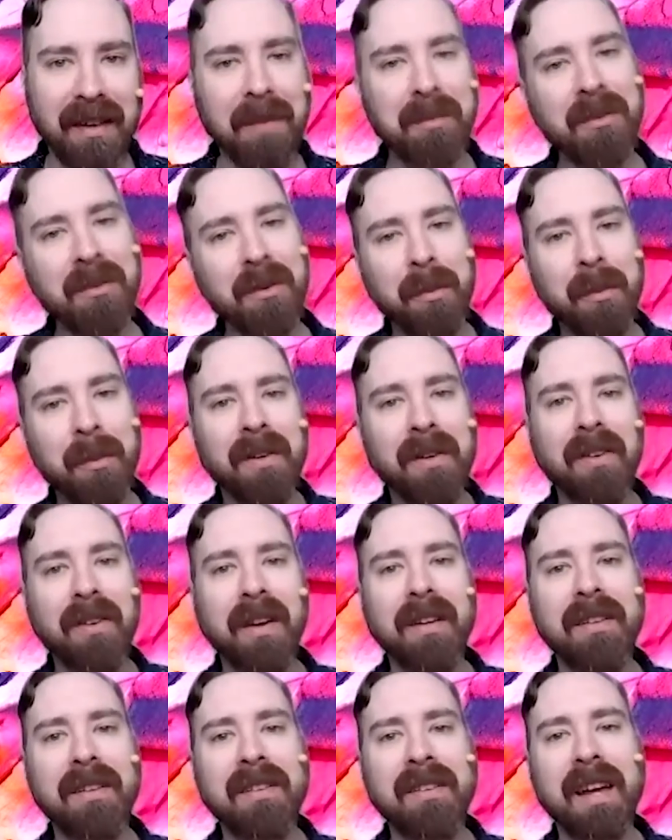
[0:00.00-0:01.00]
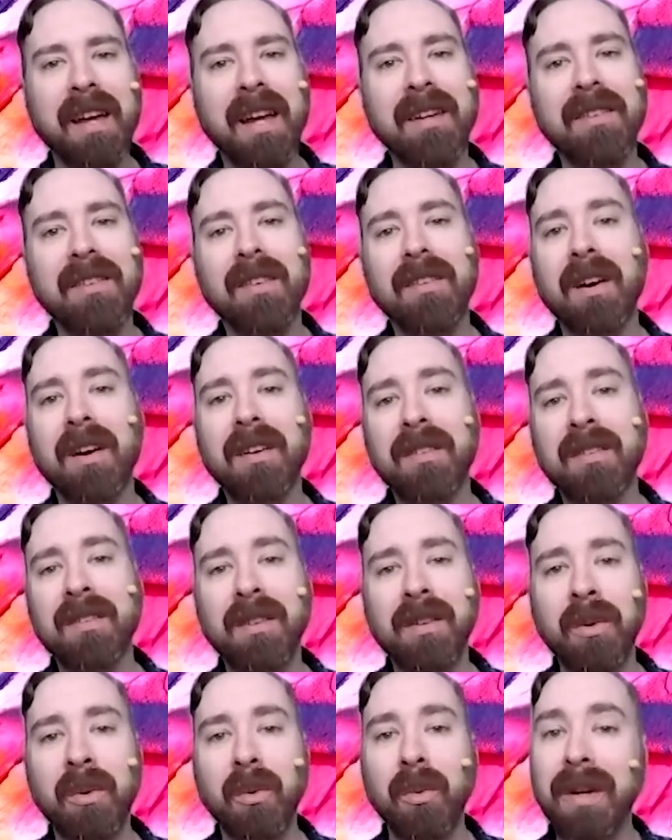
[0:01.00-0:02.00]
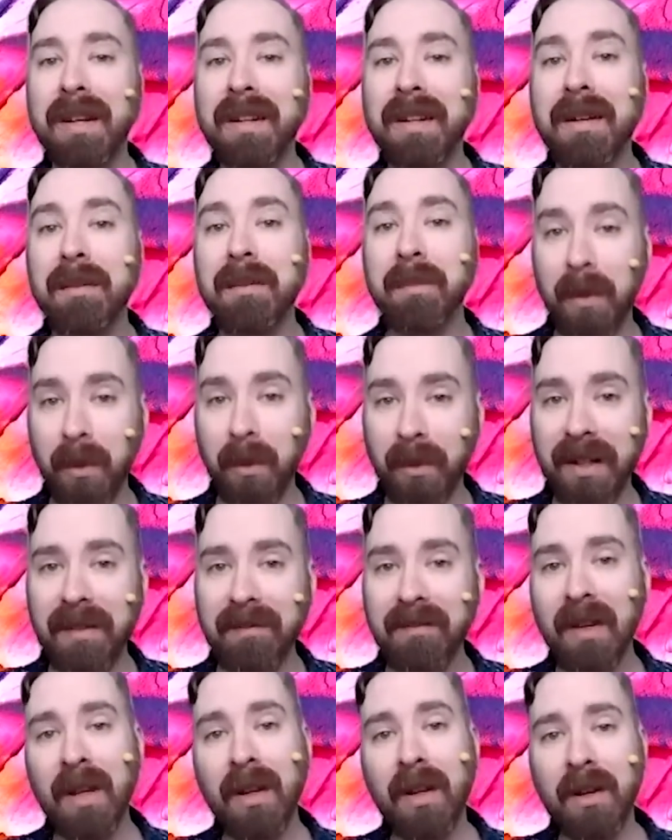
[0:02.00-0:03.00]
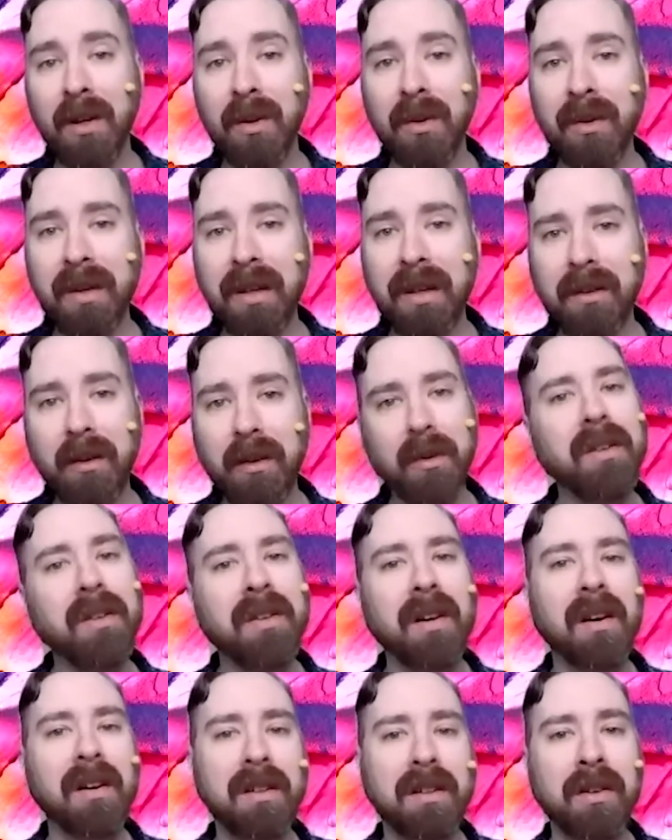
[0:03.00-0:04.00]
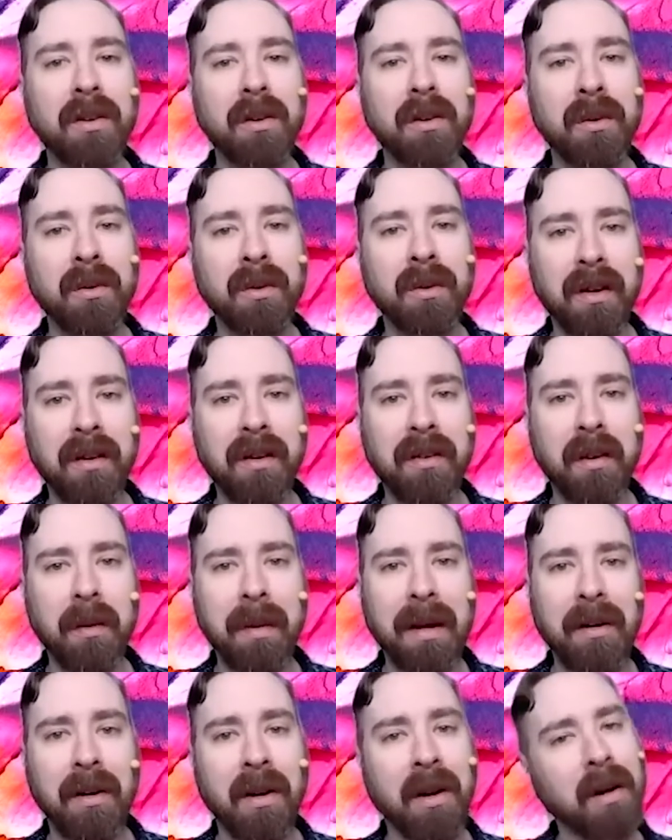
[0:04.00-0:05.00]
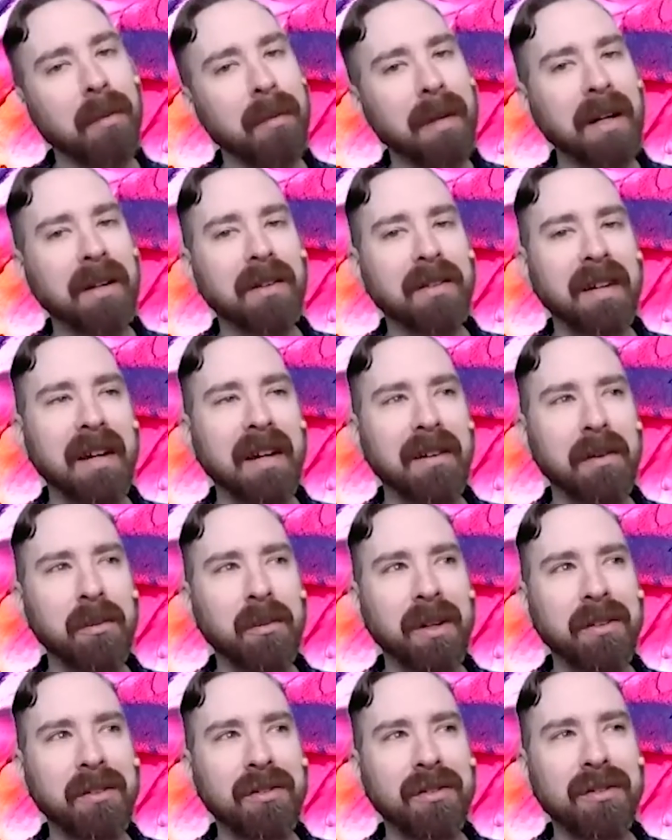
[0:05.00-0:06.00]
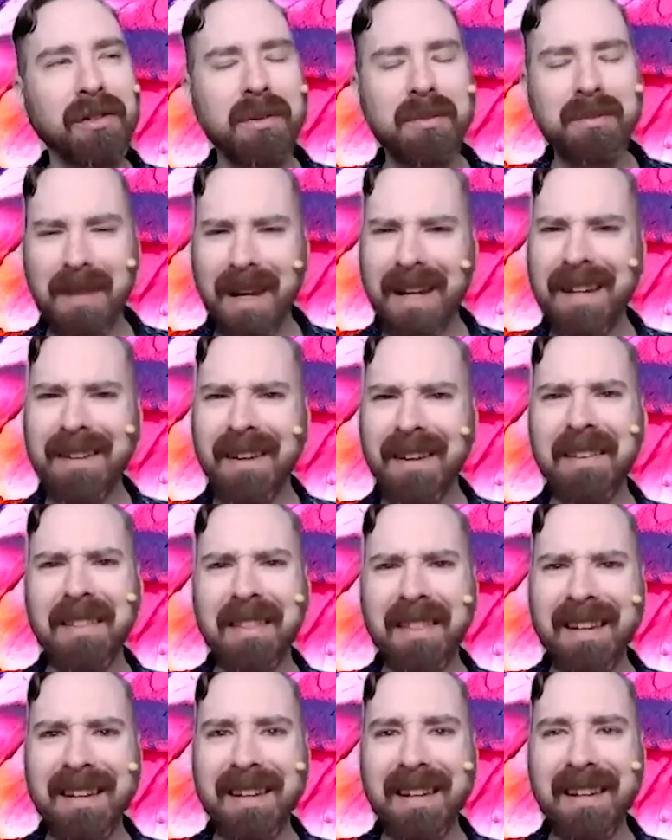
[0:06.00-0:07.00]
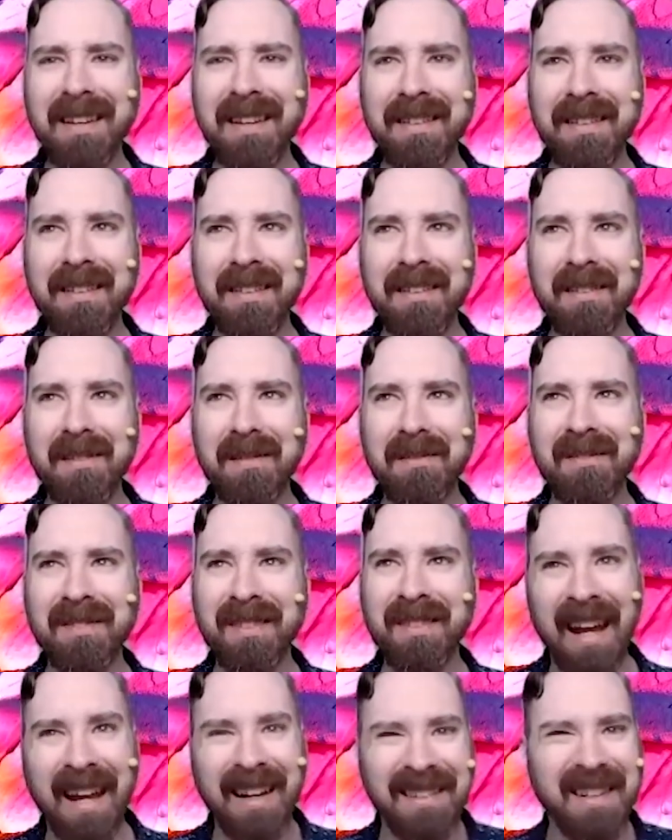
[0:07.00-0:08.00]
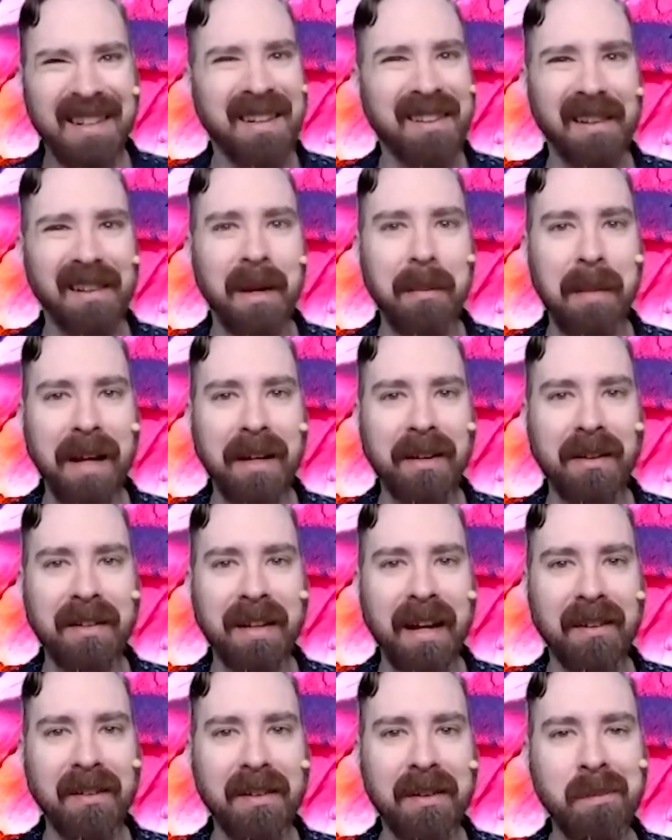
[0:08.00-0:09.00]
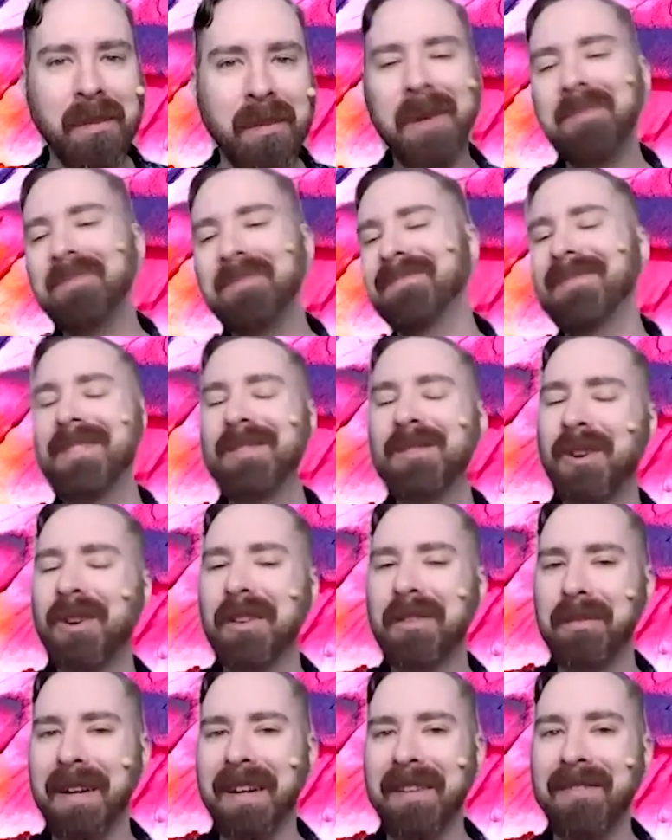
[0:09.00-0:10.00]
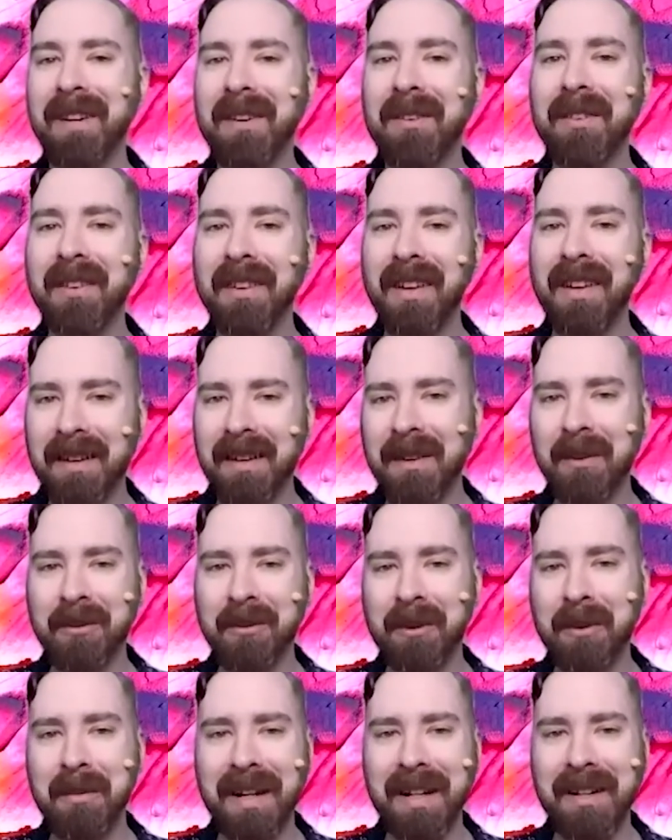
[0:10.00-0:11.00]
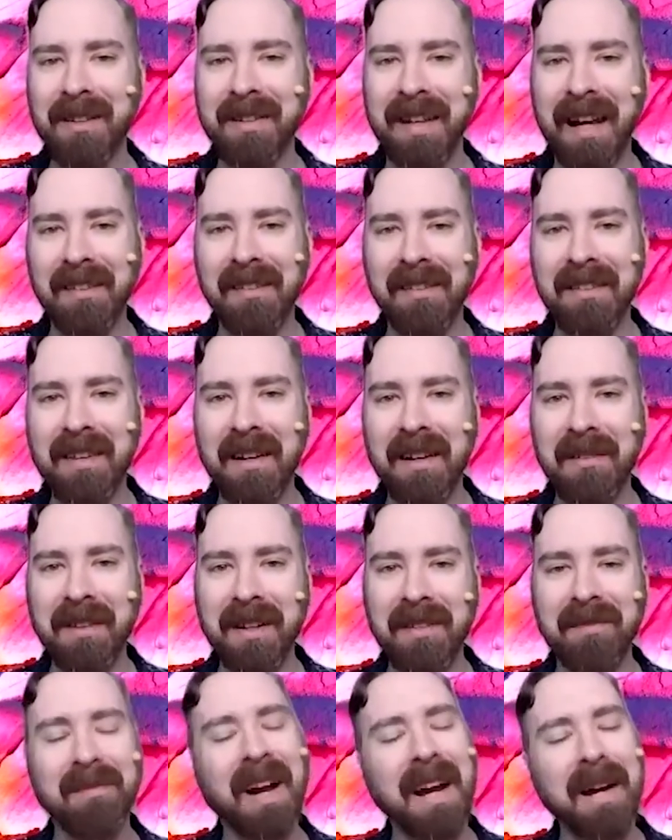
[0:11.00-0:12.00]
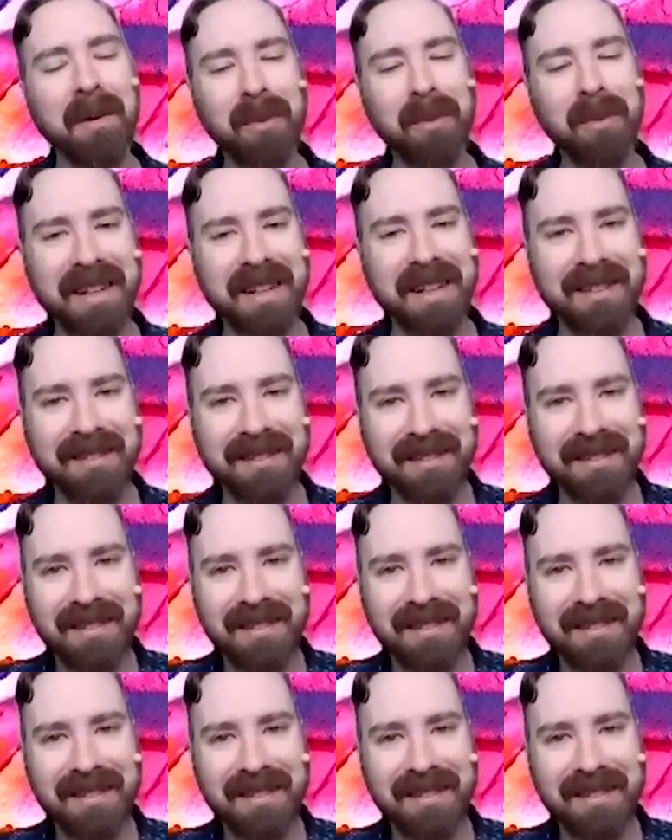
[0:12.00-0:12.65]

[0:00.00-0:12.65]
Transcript: I'm super excited today to talk to Wendi Bouis, who is going to talk to us about her maker talent, which you may not think is technically a maker talent, but trust me, there's a lot of different maker talents out there. Hi, Wendi.